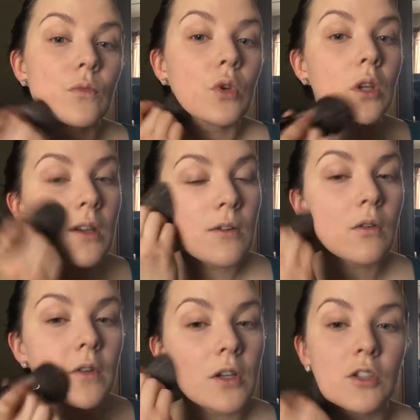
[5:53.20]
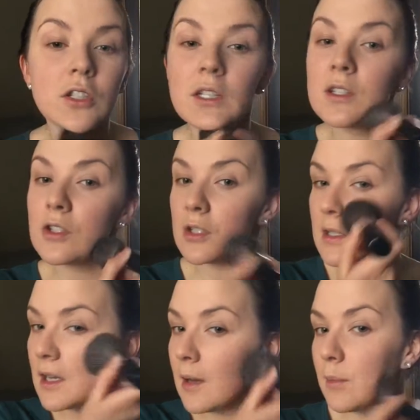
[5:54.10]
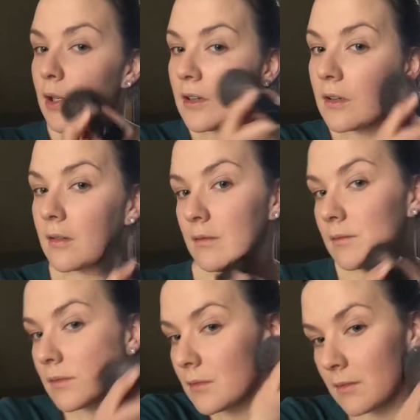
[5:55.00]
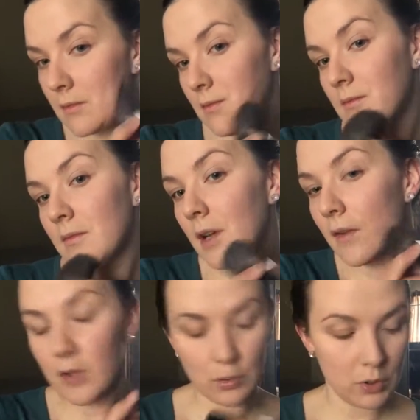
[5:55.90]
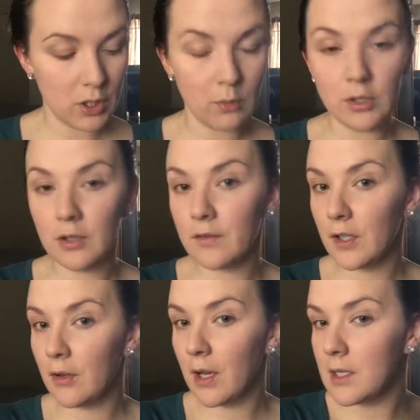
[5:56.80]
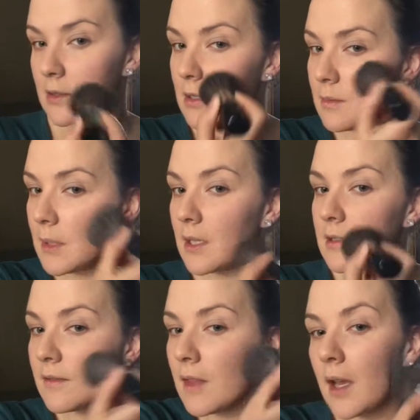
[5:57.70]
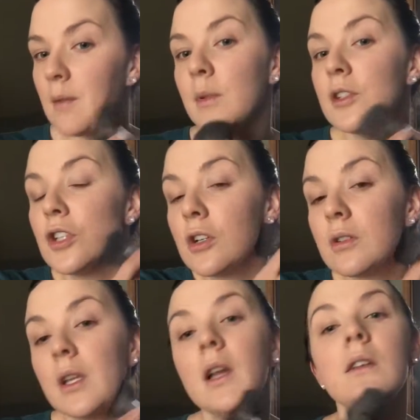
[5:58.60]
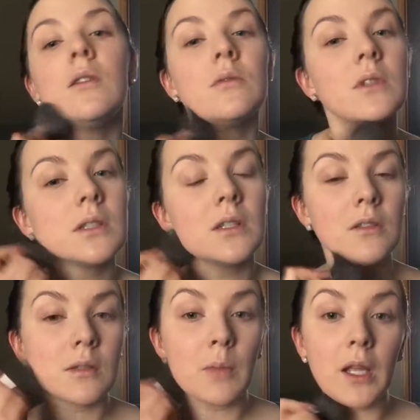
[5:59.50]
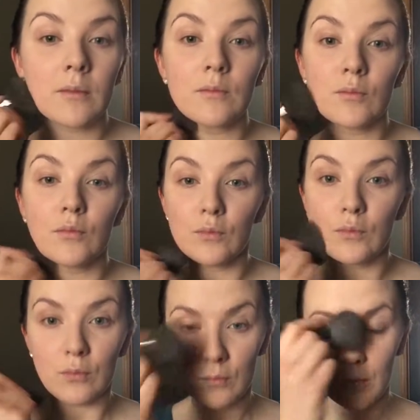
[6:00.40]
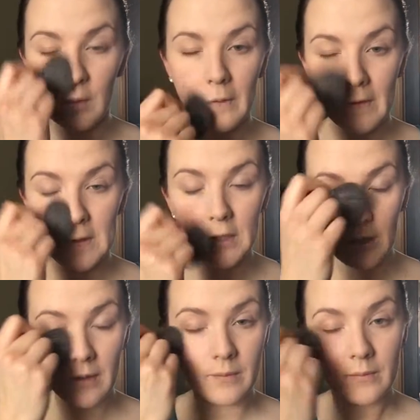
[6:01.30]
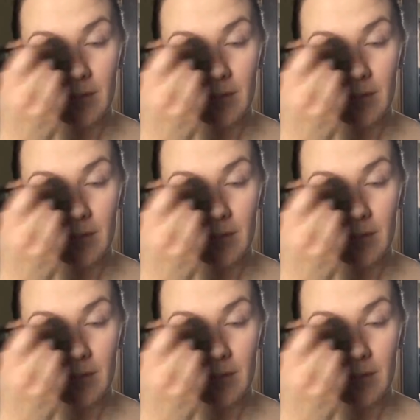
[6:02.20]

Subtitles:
Or you can go over your cheeks just to up your coverage, which I will do for you guys just because of that. But generally I don't, because it's my dewy finished look.